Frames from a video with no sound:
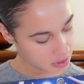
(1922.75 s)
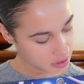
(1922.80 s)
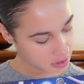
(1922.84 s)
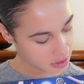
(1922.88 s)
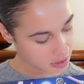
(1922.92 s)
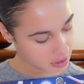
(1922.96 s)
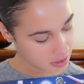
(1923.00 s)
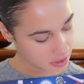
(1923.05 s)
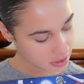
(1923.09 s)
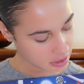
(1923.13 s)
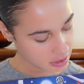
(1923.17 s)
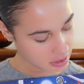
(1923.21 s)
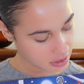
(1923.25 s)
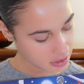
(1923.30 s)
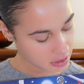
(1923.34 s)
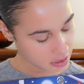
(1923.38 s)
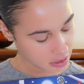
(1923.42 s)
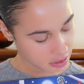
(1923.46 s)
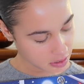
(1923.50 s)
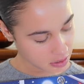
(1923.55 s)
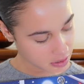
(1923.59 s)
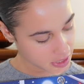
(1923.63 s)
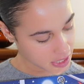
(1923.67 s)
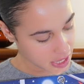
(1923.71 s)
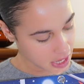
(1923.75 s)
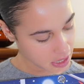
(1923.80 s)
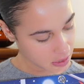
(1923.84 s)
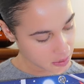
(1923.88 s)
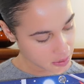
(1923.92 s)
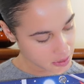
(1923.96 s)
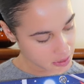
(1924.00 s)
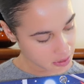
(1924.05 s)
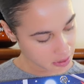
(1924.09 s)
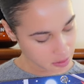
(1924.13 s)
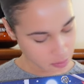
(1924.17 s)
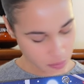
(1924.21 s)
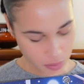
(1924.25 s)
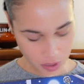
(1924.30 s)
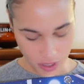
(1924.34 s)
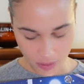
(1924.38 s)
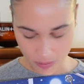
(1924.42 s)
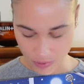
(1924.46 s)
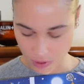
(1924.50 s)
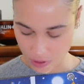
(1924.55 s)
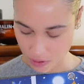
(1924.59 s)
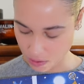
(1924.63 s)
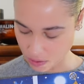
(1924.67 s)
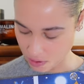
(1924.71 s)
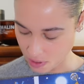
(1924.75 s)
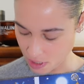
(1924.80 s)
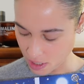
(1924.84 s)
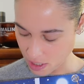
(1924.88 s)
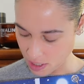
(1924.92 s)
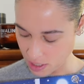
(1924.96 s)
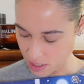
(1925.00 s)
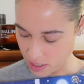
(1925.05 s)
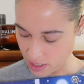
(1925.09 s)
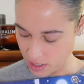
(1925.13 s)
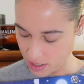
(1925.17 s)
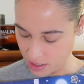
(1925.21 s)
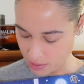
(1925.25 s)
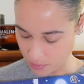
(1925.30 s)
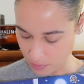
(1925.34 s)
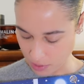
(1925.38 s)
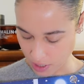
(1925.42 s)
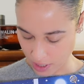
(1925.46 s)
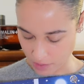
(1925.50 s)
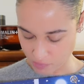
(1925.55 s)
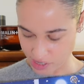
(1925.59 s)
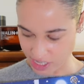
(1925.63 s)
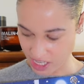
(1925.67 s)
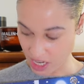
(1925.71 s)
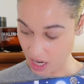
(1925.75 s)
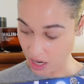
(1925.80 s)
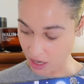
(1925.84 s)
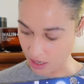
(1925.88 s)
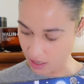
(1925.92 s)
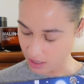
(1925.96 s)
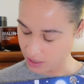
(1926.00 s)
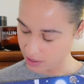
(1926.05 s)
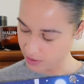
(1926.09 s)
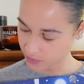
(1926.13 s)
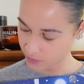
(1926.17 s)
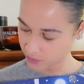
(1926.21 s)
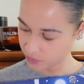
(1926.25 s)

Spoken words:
and no, yellow isn't a primary school primary color,